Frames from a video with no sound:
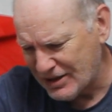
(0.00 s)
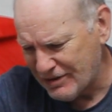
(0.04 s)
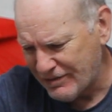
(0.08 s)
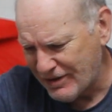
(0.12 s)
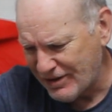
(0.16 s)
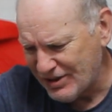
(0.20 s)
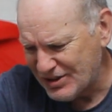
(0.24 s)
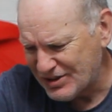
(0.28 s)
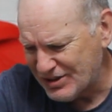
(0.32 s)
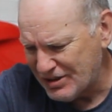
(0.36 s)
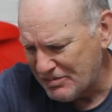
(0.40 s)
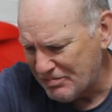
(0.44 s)
of
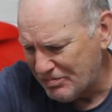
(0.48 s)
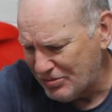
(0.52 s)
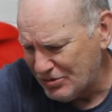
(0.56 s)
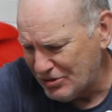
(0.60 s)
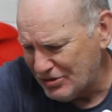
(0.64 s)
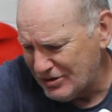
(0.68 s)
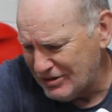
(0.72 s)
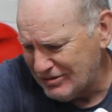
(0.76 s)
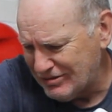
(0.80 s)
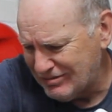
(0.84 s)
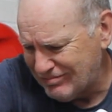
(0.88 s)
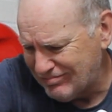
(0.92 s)
very
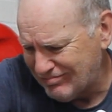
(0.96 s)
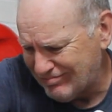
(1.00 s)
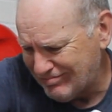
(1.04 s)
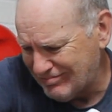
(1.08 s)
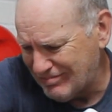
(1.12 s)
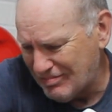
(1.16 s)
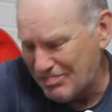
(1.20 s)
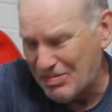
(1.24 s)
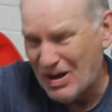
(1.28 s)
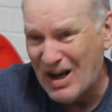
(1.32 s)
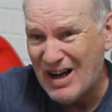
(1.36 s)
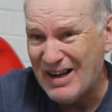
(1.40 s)
simple
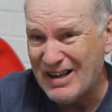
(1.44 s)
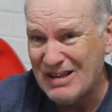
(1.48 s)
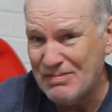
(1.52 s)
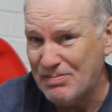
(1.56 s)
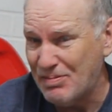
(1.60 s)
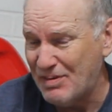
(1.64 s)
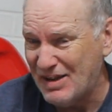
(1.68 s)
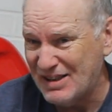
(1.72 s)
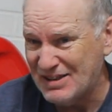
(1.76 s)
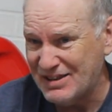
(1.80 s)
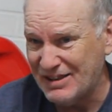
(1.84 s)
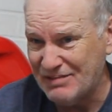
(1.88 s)
pipe,
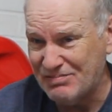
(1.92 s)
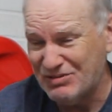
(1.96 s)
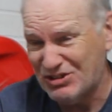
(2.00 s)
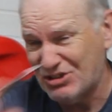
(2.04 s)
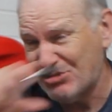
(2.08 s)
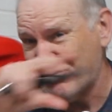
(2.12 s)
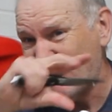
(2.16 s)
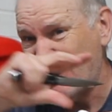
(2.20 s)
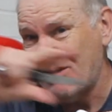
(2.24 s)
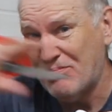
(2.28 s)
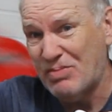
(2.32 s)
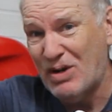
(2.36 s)
basically,
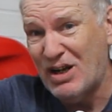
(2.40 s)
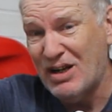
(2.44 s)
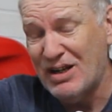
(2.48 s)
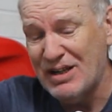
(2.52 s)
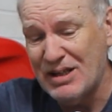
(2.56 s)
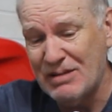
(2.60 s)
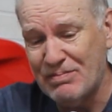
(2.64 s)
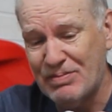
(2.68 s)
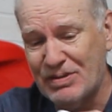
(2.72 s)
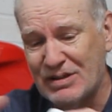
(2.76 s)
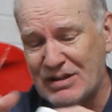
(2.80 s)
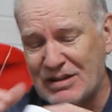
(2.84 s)
straight
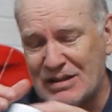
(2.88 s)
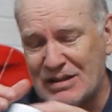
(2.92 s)
pipe.